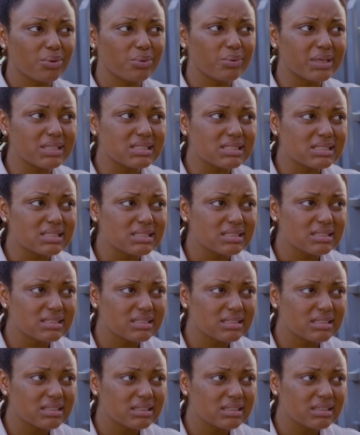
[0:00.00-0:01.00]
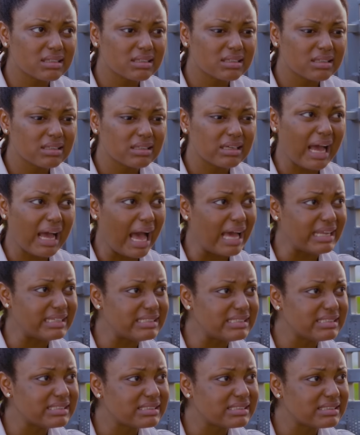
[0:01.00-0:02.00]
Wait.
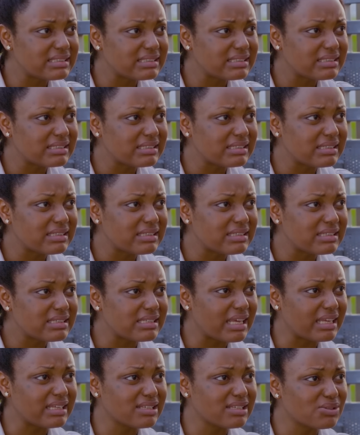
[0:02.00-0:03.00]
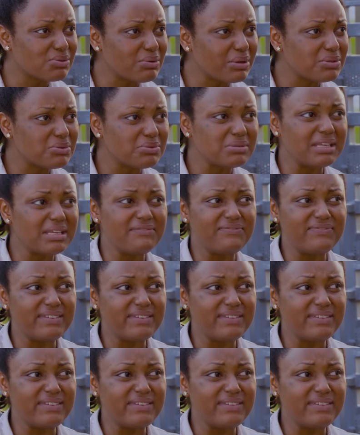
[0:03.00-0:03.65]
Ali said he's going to the